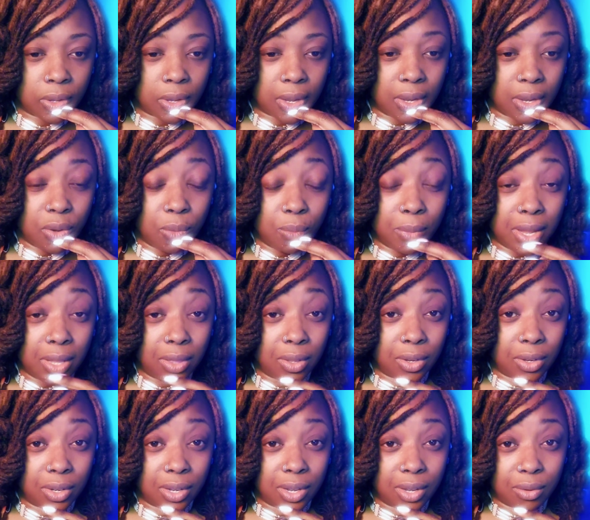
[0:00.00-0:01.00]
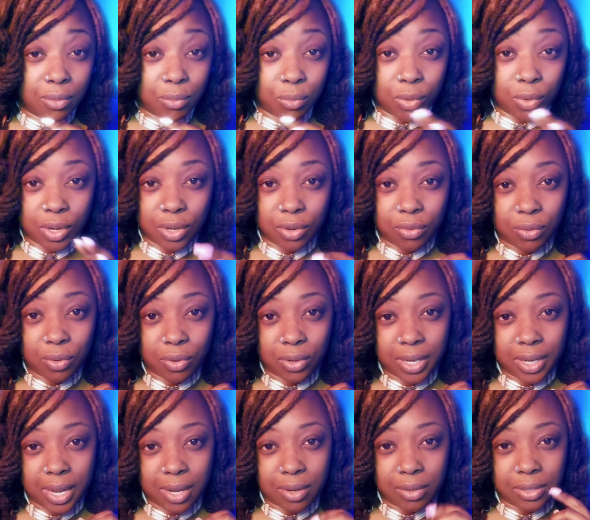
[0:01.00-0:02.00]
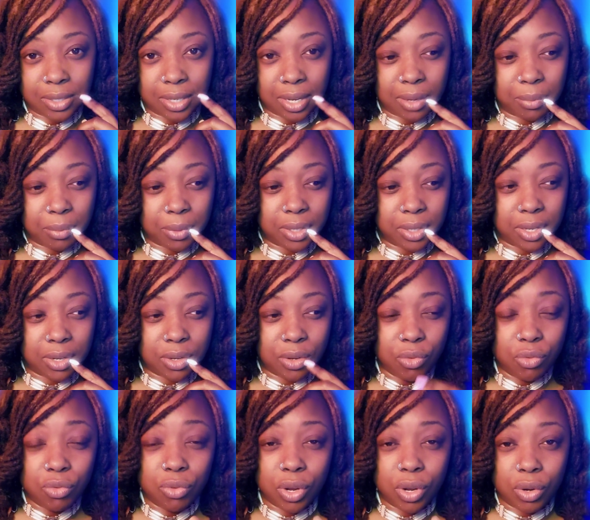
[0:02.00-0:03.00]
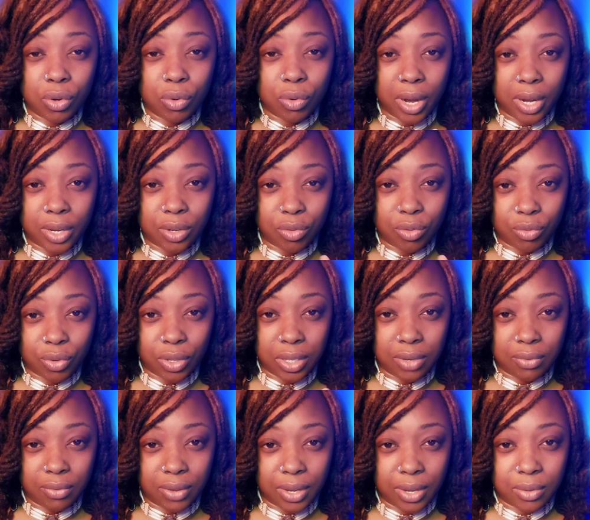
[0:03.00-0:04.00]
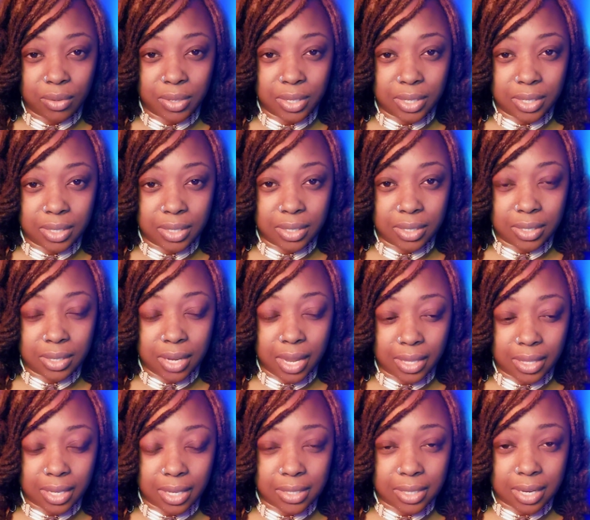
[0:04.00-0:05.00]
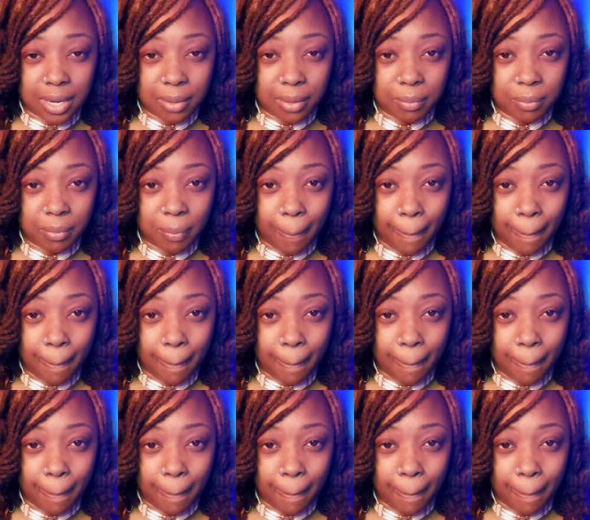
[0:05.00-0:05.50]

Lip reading: And you may look wonderful on the outside, but then you know how you really felt at that time.